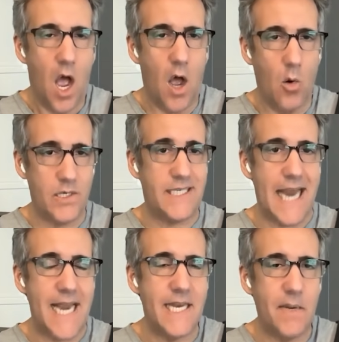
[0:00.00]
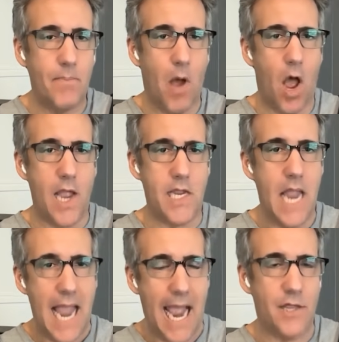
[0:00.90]
or standing by
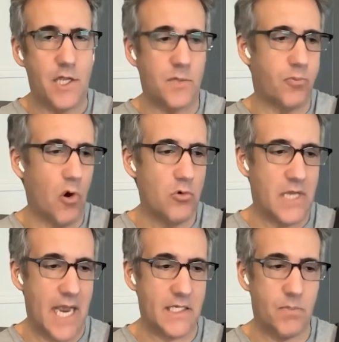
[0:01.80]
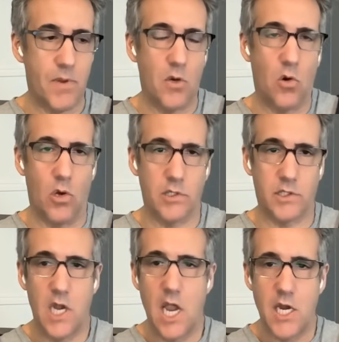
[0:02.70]
at this protest,
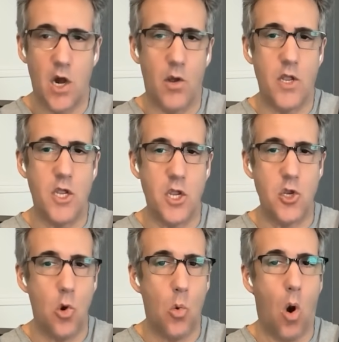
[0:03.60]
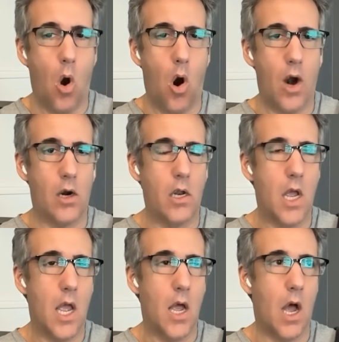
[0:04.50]
because you know you are
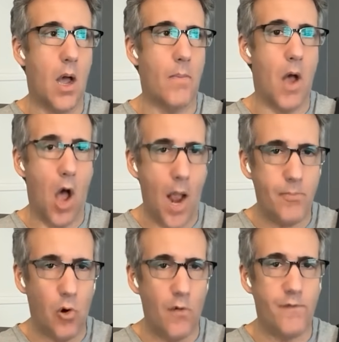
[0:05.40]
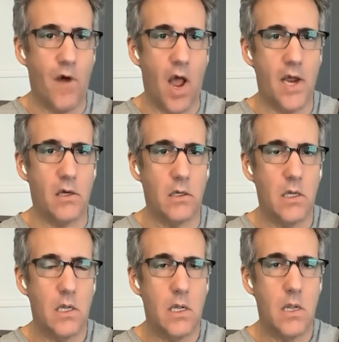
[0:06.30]
high profile
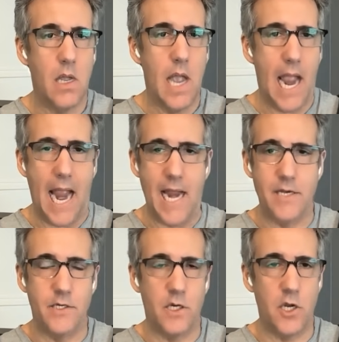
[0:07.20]
and